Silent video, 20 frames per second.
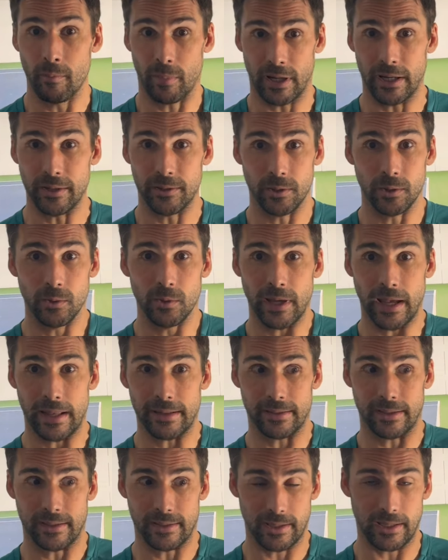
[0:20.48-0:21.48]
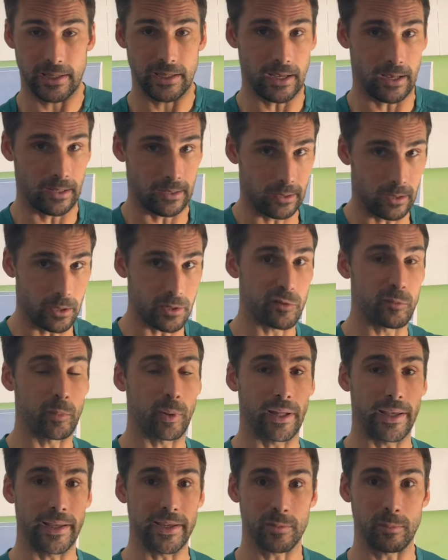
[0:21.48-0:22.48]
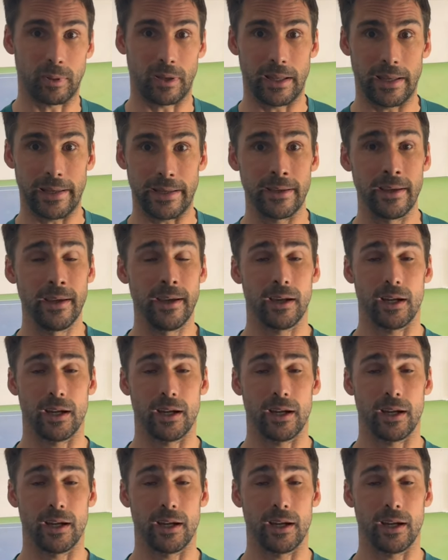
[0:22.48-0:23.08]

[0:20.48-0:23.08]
but I do get to see a lot of players play,